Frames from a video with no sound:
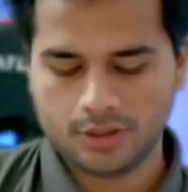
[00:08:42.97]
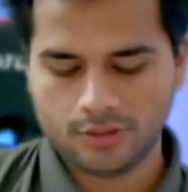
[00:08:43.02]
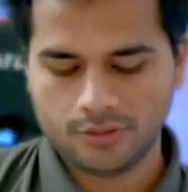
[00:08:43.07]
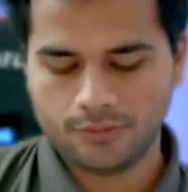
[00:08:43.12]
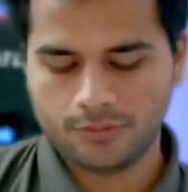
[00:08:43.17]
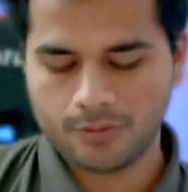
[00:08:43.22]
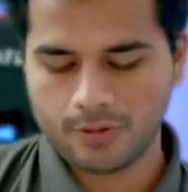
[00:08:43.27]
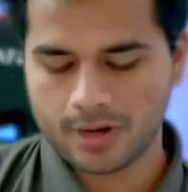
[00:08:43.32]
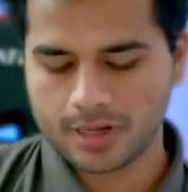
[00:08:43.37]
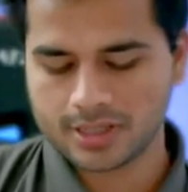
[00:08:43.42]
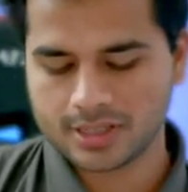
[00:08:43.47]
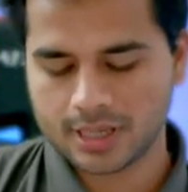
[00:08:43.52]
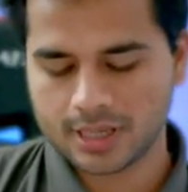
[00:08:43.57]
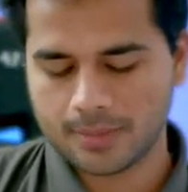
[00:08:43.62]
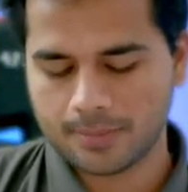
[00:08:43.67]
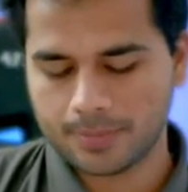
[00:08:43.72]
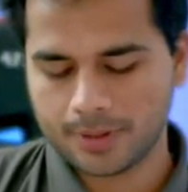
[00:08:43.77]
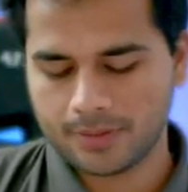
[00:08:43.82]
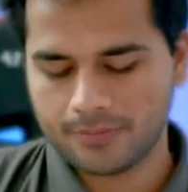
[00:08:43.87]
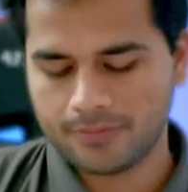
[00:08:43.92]
For
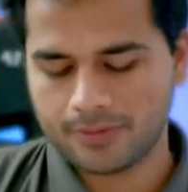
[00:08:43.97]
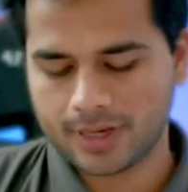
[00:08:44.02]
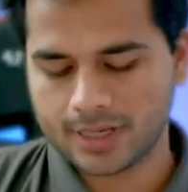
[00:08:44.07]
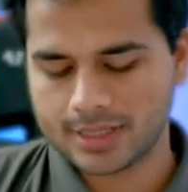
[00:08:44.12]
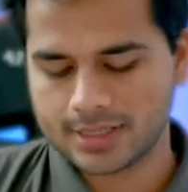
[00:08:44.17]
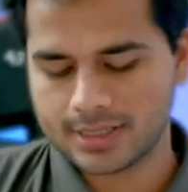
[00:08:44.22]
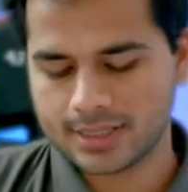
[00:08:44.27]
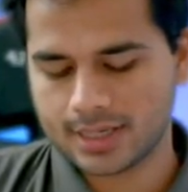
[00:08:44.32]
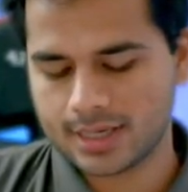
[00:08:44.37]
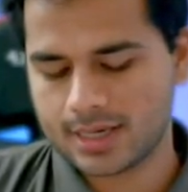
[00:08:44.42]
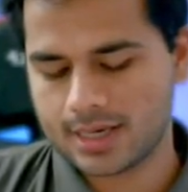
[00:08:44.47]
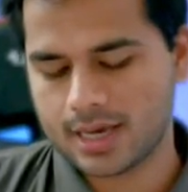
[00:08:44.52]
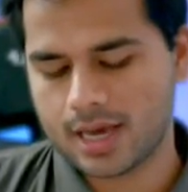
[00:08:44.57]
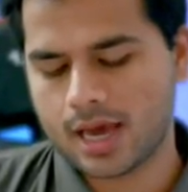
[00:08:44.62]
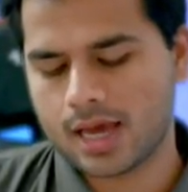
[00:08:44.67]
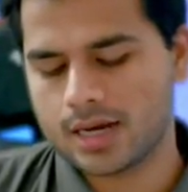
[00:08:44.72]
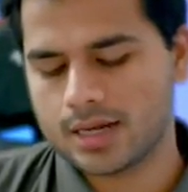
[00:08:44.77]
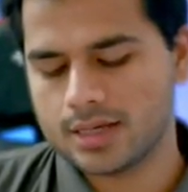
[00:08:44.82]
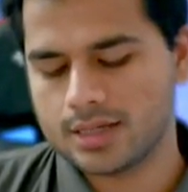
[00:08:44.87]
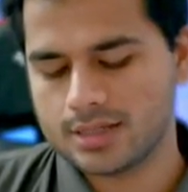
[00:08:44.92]
example, if I say
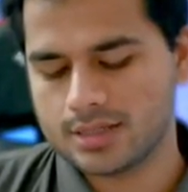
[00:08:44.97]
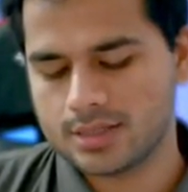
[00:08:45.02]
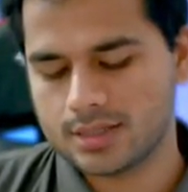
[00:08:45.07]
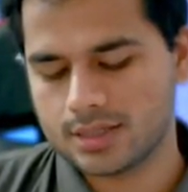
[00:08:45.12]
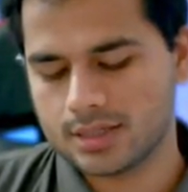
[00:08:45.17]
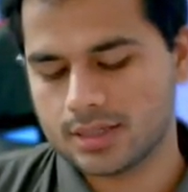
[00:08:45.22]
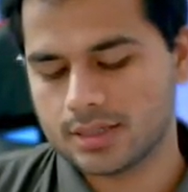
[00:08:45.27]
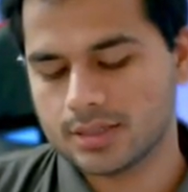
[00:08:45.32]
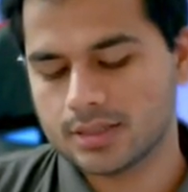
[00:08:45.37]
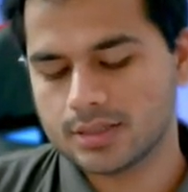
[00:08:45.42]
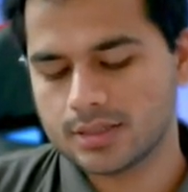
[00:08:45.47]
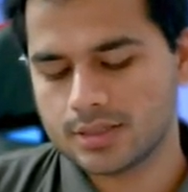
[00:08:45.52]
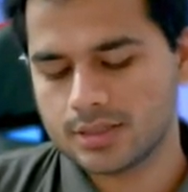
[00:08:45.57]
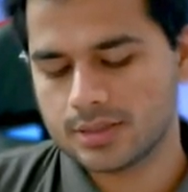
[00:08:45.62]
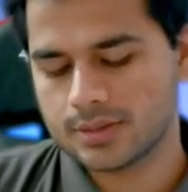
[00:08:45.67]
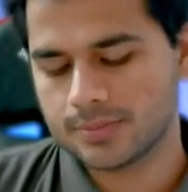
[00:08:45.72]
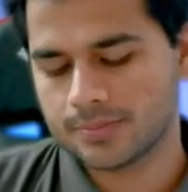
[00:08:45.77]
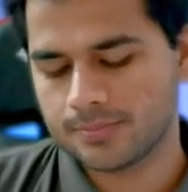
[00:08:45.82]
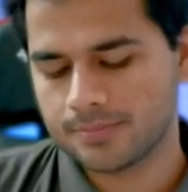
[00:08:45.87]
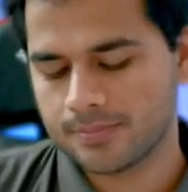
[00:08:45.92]
Alex is